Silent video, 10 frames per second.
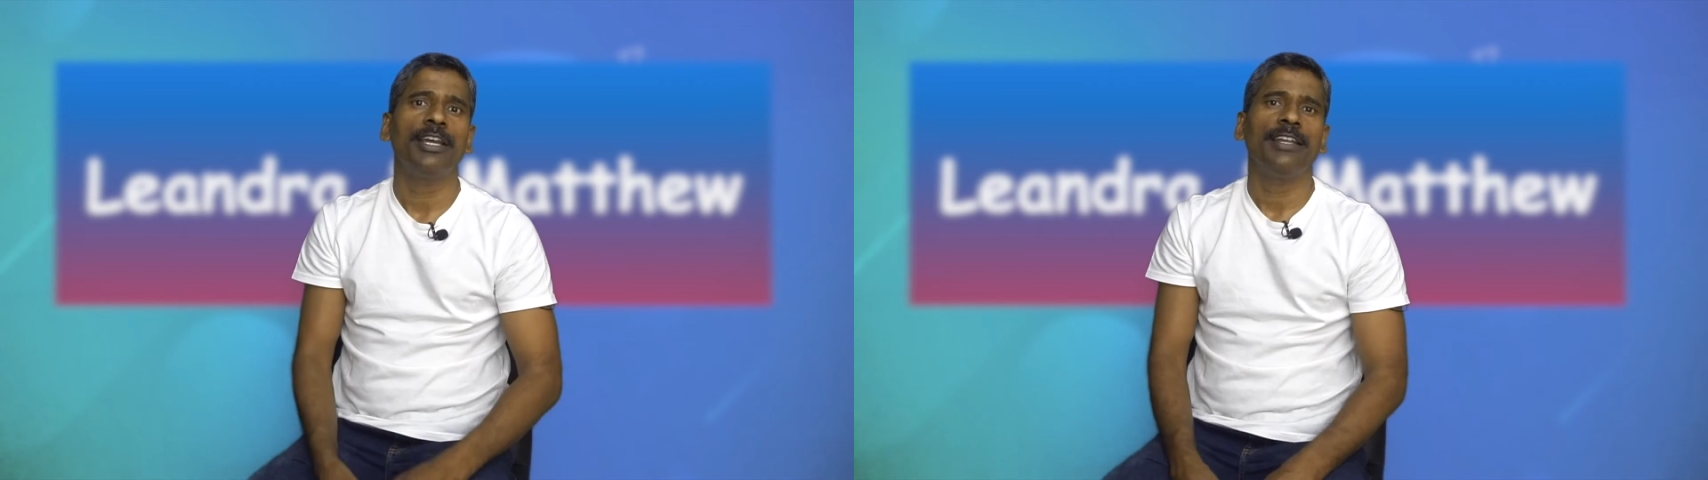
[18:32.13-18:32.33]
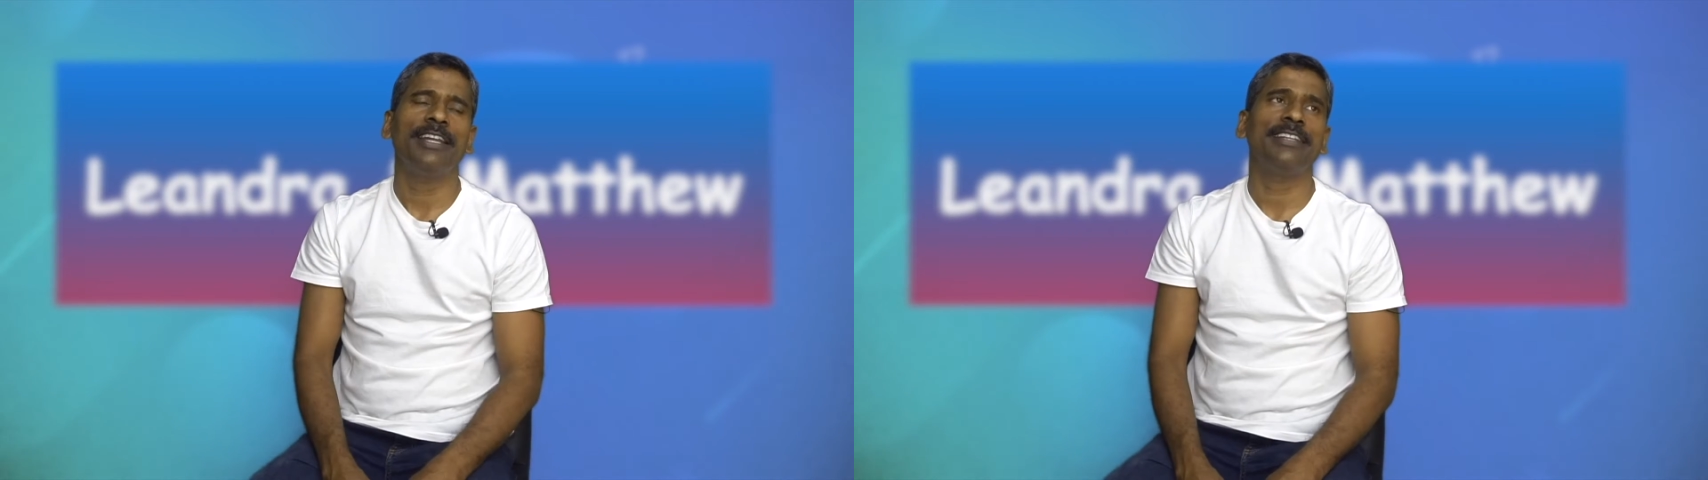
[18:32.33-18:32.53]

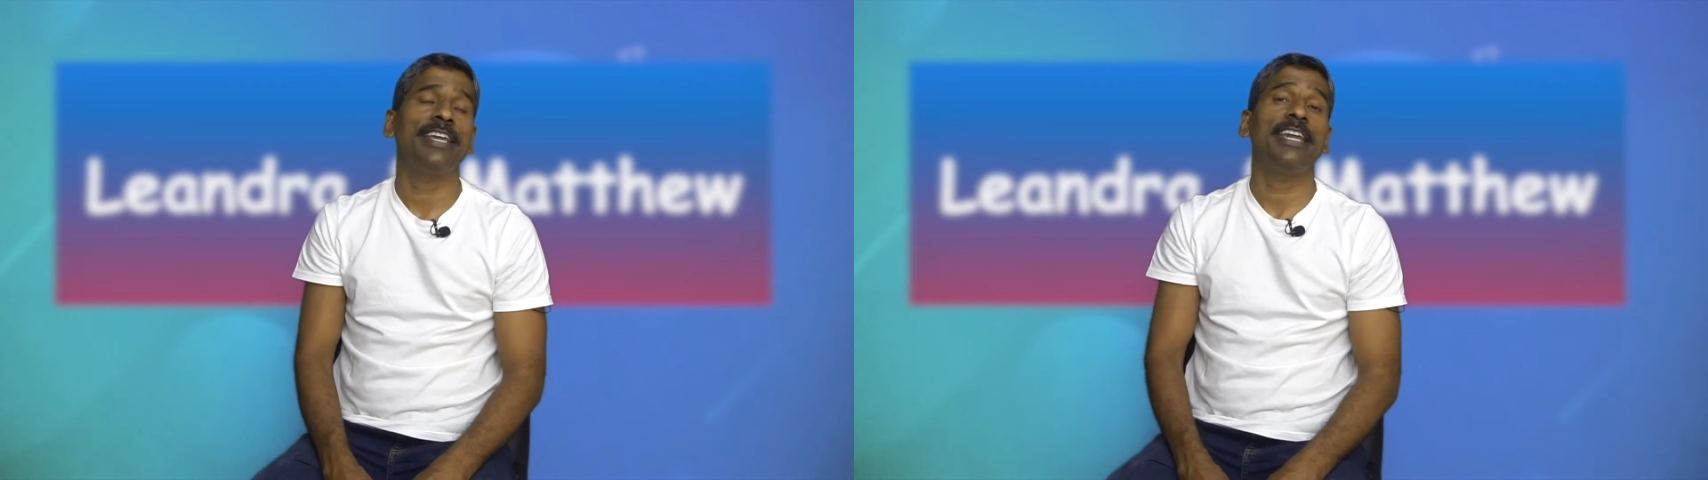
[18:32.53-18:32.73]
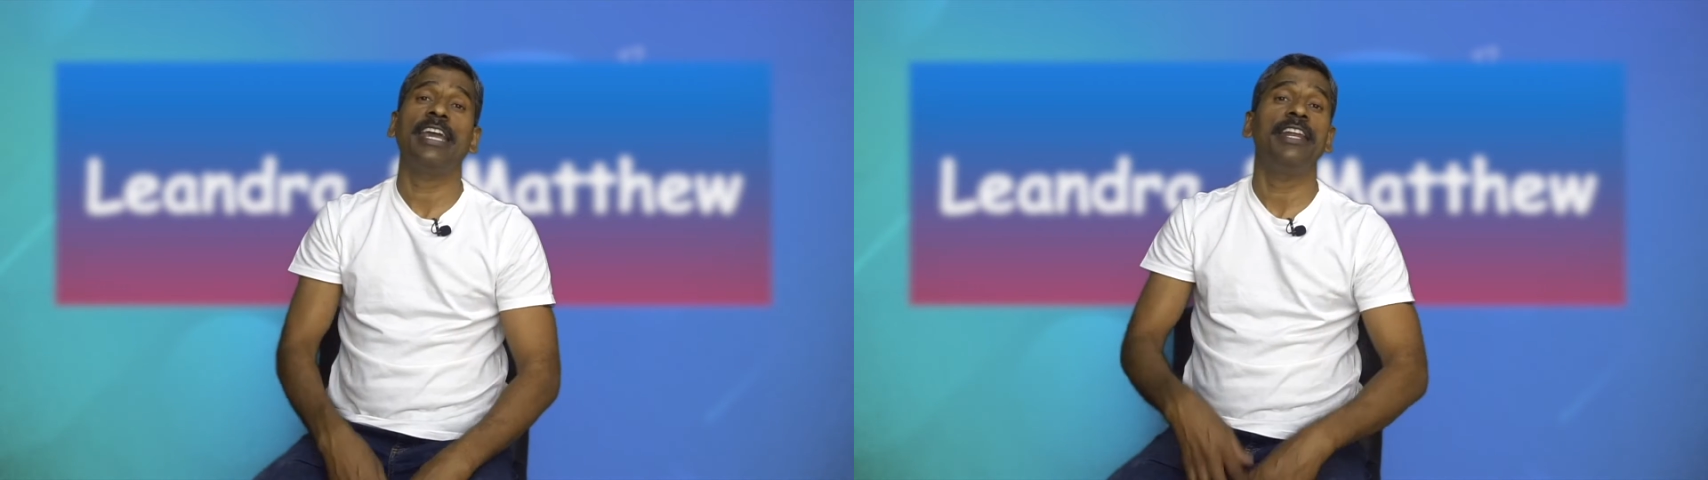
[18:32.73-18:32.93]
that
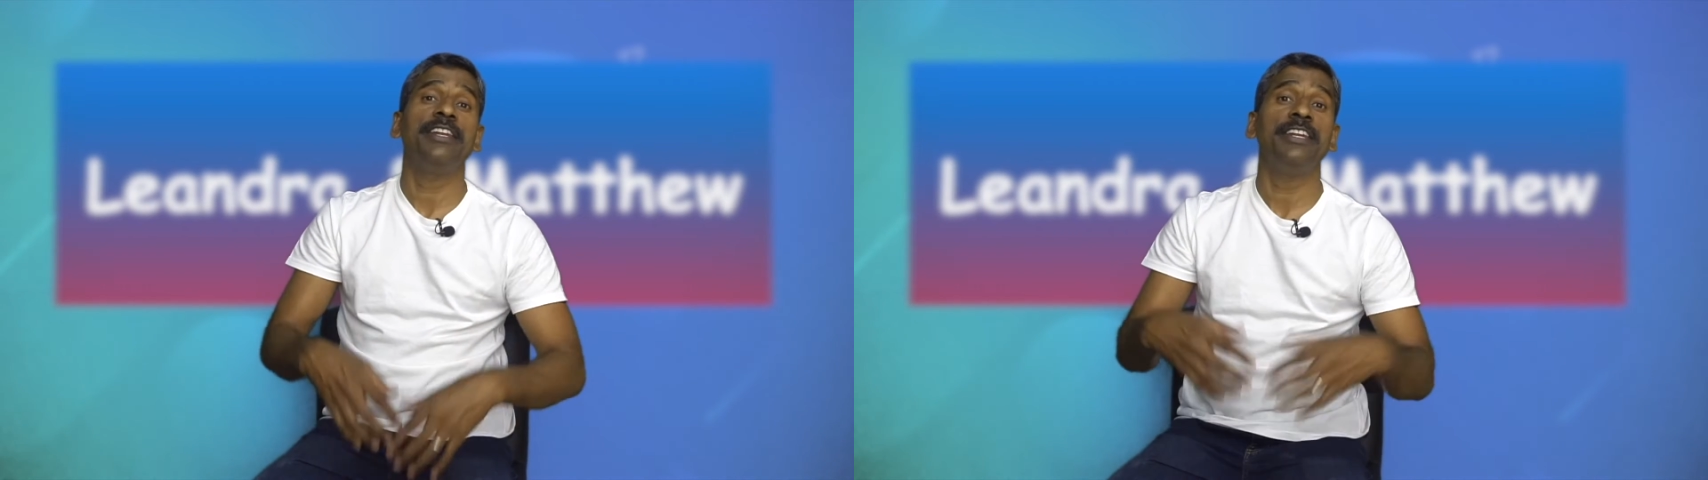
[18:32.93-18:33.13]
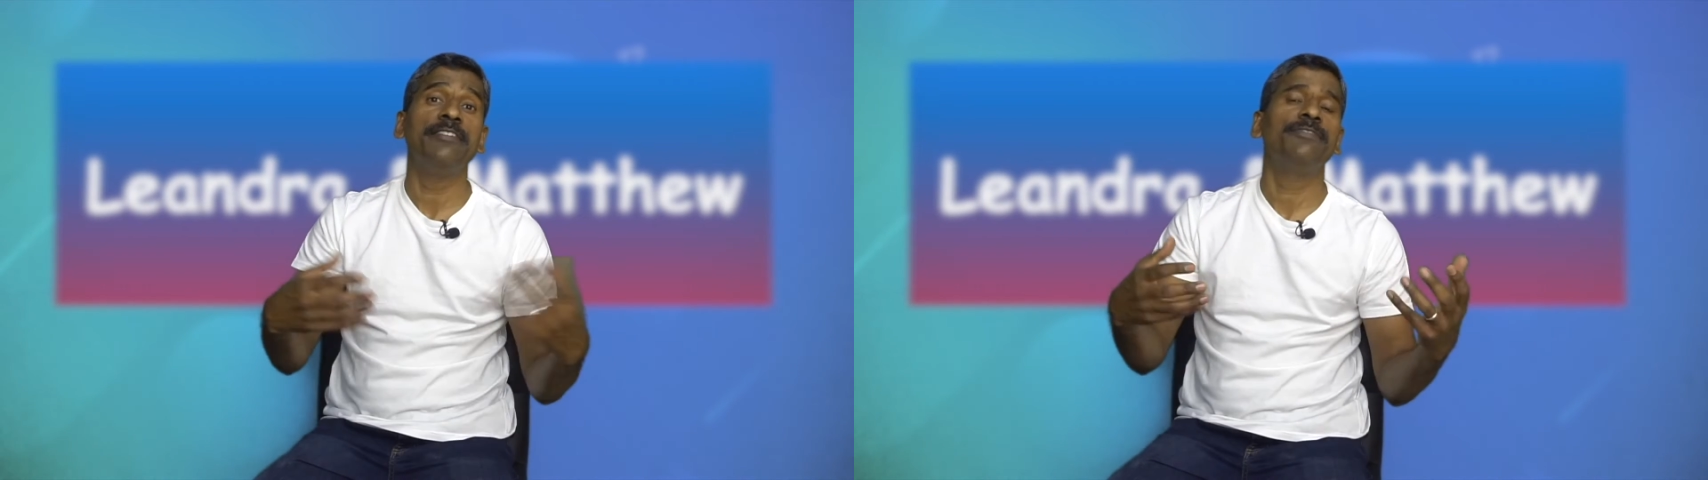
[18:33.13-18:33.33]
they
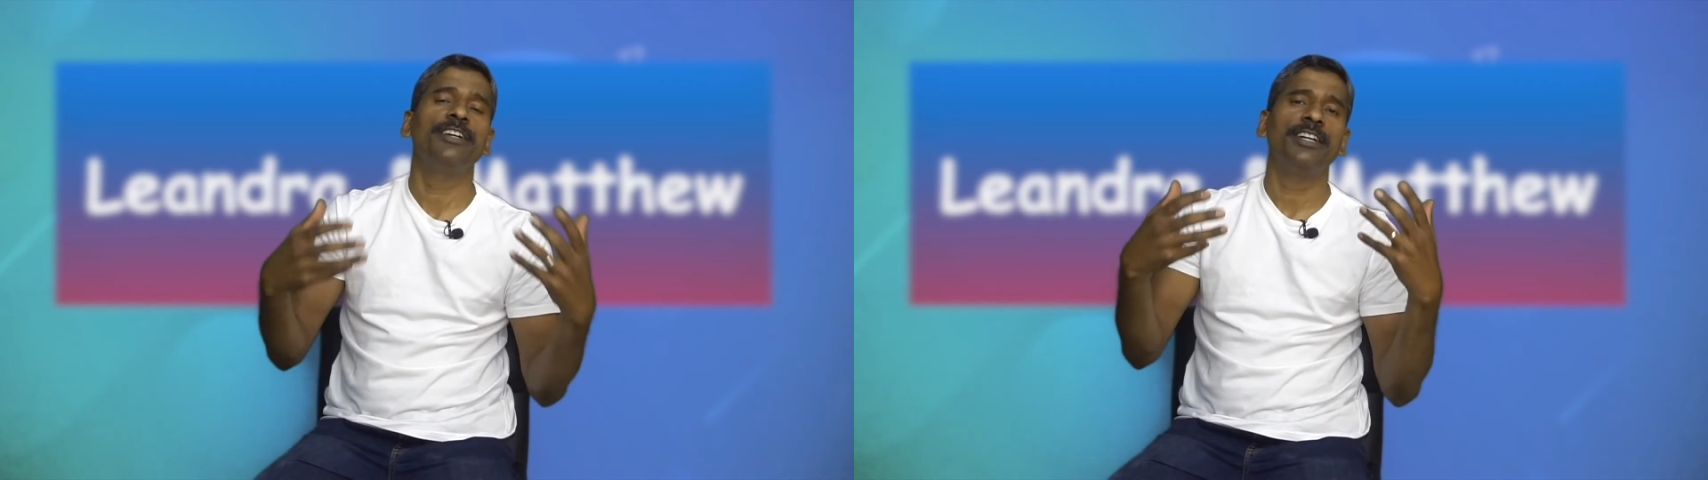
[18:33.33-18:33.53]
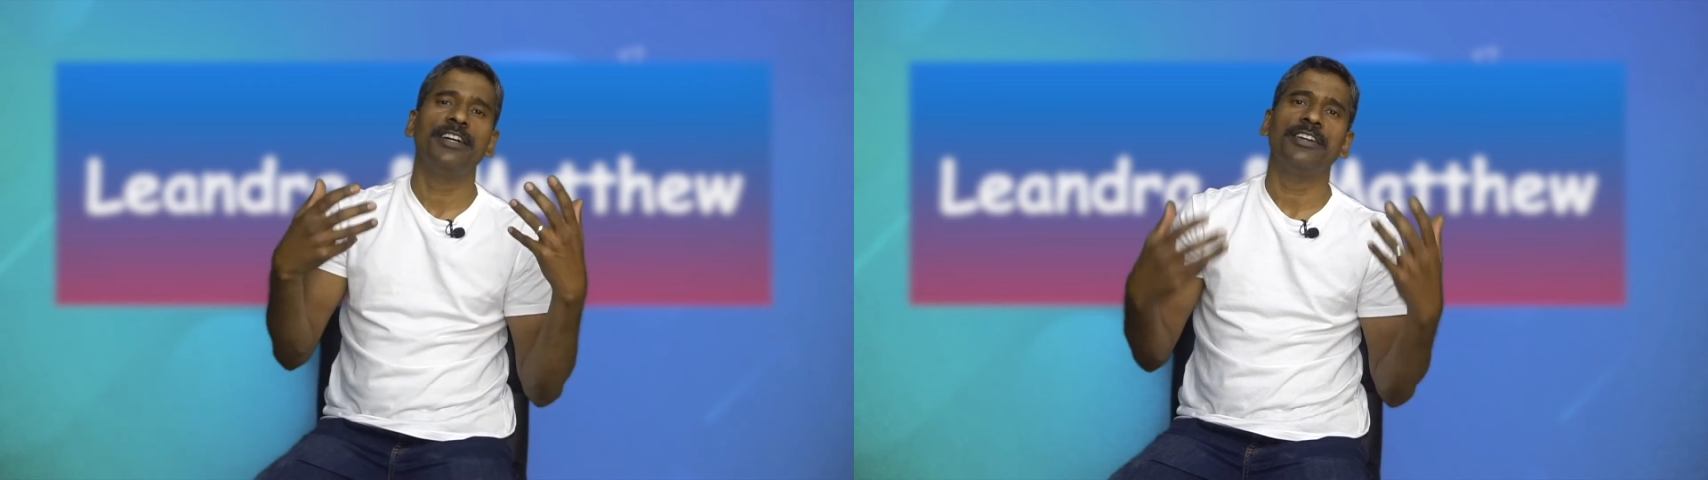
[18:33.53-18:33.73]
can never